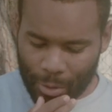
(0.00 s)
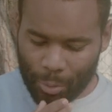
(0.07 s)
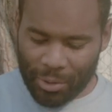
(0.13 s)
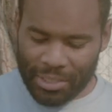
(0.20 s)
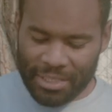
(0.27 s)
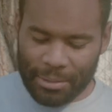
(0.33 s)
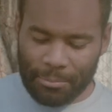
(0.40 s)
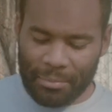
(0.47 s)

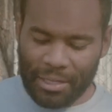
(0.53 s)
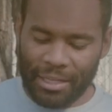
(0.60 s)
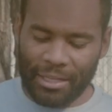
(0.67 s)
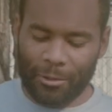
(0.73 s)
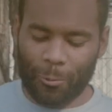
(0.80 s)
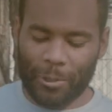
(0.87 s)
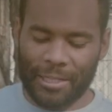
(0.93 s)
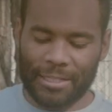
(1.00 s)
What does it
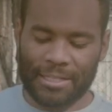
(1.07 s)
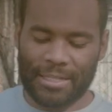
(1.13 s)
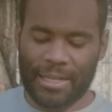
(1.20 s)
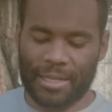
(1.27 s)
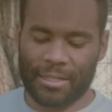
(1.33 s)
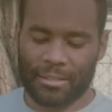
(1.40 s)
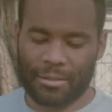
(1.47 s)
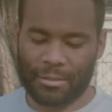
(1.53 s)
mean when it
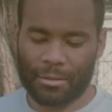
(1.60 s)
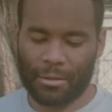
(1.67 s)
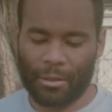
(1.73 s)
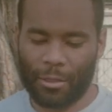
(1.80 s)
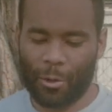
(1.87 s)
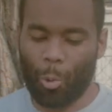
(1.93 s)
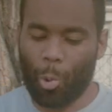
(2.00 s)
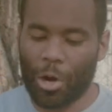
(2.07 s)
says
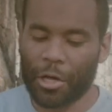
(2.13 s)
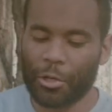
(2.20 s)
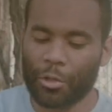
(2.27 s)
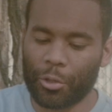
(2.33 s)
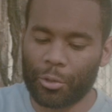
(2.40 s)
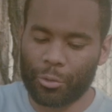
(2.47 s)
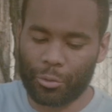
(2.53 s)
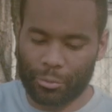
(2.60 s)
the one
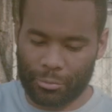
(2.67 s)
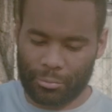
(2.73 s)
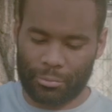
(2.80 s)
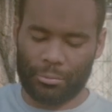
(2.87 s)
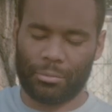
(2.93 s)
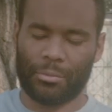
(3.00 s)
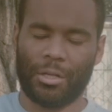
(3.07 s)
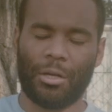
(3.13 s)
who?
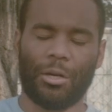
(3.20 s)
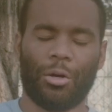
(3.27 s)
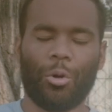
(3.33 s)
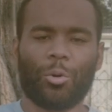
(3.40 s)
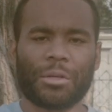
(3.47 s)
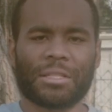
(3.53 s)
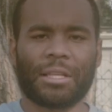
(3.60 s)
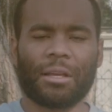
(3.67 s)

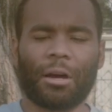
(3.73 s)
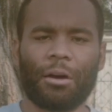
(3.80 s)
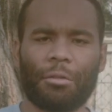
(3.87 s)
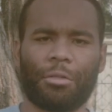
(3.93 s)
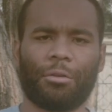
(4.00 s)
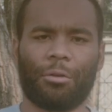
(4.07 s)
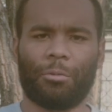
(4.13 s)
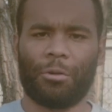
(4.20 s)
Who is the
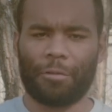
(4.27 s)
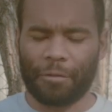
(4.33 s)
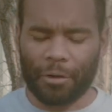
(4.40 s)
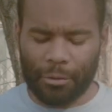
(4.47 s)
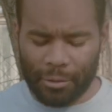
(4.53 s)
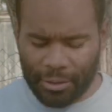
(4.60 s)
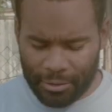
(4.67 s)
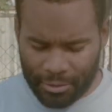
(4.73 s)
author
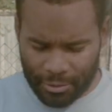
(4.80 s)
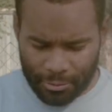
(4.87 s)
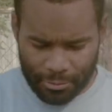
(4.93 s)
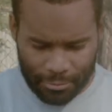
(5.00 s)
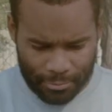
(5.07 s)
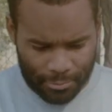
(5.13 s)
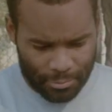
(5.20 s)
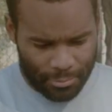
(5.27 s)
referring
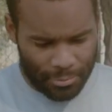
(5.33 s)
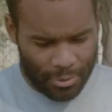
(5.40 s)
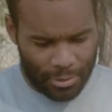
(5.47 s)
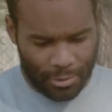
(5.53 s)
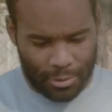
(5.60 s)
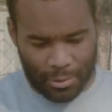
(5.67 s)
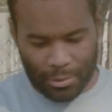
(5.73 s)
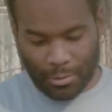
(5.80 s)
to?
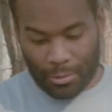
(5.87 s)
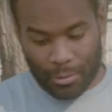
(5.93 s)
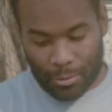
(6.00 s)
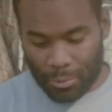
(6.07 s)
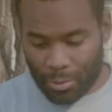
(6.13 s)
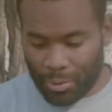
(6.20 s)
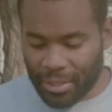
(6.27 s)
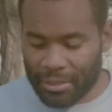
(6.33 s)

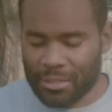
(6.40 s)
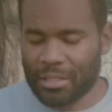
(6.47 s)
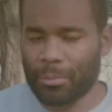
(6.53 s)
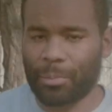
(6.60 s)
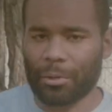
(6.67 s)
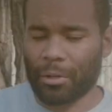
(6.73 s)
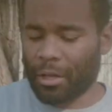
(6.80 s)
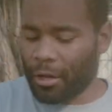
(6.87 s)
Well, quite
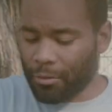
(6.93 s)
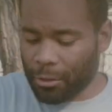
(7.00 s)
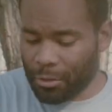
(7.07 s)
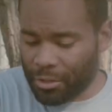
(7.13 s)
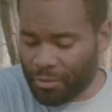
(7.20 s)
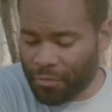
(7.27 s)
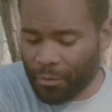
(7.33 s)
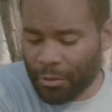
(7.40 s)
simple. The
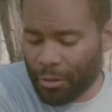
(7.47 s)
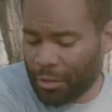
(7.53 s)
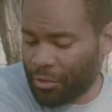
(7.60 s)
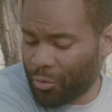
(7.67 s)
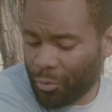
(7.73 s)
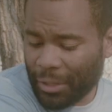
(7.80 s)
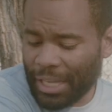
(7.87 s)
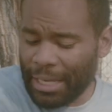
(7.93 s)
author is referring
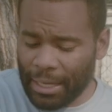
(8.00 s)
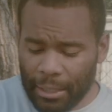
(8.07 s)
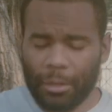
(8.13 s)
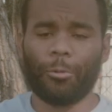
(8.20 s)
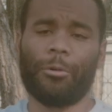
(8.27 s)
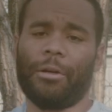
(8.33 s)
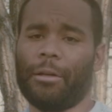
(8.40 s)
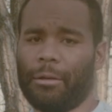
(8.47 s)
to
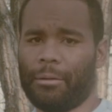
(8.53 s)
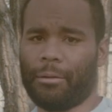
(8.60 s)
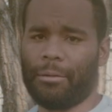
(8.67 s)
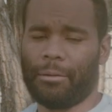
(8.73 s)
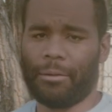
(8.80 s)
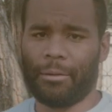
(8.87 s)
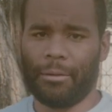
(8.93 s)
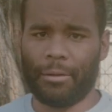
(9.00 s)
anyone.
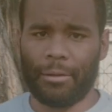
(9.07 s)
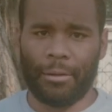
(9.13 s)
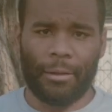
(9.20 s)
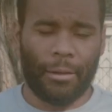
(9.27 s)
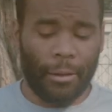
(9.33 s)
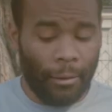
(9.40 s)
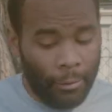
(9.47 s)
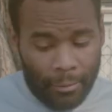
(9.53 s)

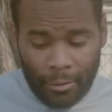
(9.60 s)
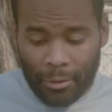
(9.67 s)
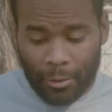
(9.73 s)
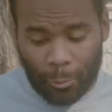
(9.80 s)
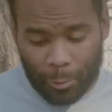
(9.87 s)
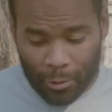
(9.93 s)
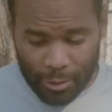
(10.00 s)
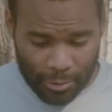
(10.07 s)

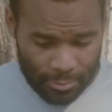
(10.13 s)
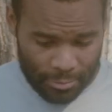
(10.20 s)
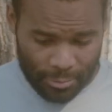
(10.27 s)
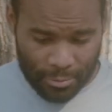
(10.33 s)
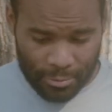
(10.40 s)
Anyone.